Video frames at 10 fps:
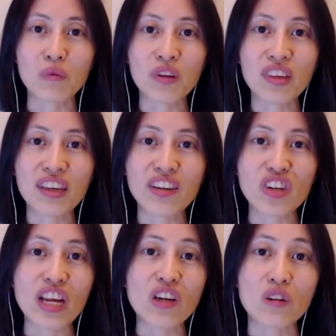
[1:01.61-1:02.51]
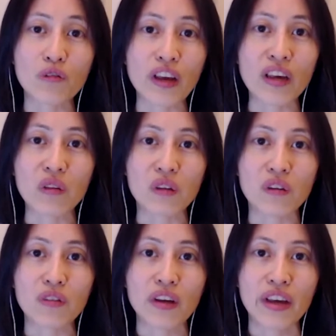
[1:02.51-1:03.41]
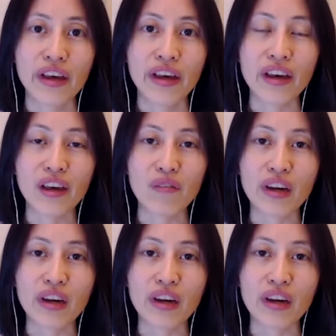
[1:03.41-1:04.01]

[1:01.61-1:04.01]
really changed the face of uh, the